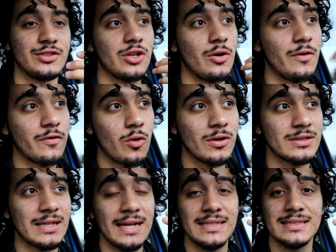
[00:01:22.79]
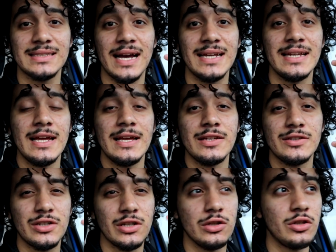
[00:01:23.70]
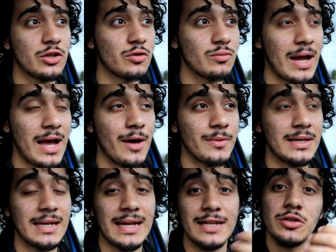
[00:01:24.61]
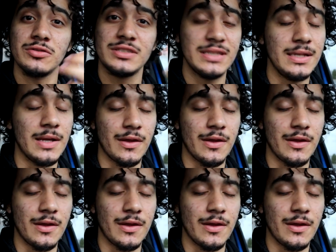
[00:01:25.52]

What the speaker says: So of course I decide to look around and I don't see